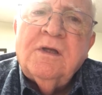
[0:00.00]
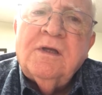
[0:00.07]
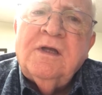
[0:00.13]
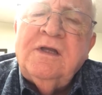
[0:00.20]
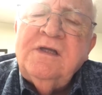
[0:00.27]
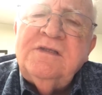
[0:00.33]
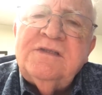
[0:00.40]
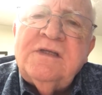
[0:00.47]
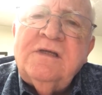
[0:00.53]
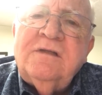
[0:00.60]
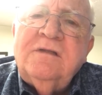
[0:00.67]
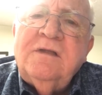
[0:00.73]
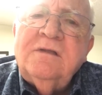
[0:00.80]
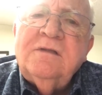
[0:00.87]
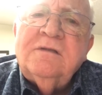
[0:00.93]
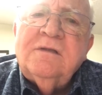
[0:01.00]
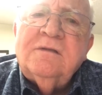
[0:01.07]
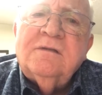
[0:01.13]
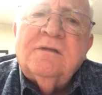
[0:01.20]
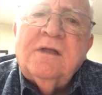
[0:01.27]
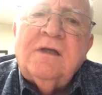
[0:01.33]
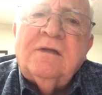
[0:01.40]
And he said
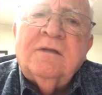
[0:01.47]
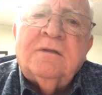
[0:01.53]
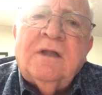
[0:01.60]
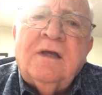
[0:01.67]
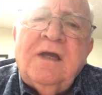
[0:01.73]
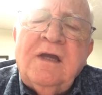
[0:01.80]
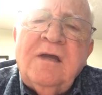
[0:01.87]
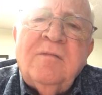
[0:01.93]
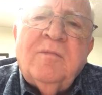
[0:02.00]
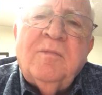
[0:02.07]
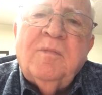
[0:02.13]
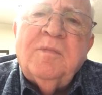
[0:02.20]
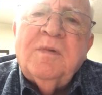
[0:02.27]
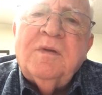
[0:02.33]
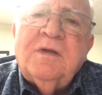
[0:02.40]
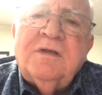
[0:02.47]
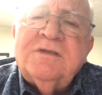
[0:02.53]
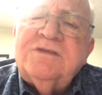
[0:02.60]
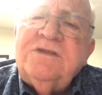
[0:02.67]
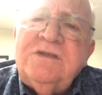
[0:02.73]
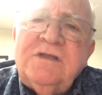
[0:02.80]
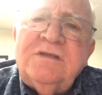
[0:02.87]
that Lamb
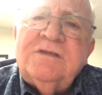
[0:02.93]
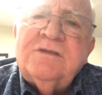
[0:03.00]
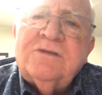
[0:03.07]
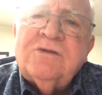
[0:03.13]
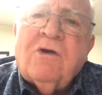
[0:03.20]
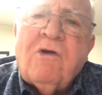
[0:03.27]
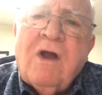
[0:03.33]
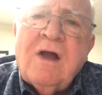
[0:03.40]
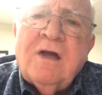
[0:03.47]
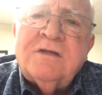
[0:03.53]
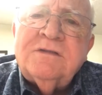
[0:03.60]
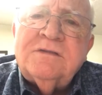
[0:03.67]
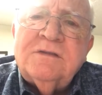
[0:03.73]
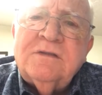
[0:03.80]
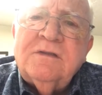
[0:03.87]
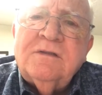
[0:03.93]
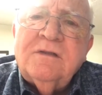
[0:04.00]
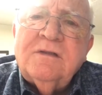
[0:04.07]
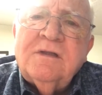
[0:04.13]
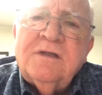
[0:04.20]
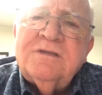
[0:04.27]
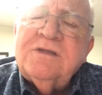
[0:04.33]
is Jesus Christ.
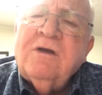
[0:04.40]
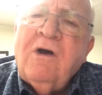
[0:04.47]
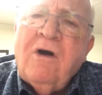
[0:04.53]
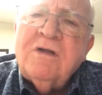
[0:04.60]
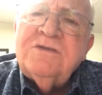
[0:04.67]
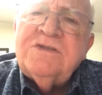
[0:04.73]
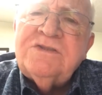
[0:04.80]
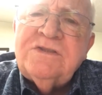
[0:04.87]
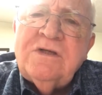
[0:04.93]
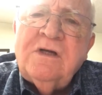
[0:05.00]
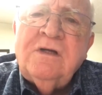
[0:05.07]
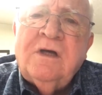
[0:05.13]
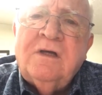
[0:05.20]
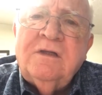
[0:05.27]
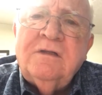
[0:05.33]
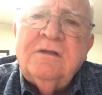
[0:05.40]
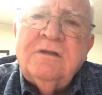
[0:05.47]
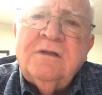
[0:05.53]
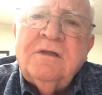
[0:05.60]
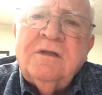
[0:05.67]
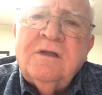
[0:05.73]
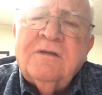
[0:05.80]
It's God's Son.
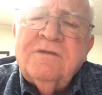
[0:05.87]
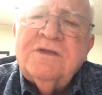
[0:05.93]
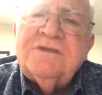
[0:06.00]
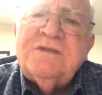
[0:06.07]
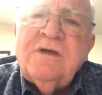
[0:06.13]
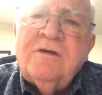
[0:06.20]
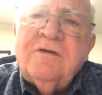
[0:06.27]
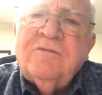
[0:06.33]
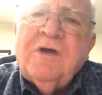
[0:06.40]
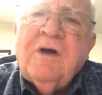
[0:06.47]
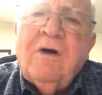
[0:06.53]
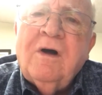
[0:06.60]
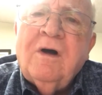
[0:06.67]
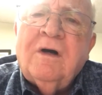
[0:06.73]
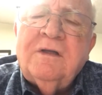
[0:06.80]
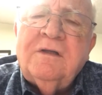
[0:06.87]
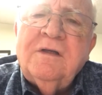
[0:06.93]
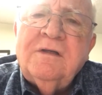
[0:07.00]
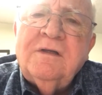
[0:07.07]
The Son of God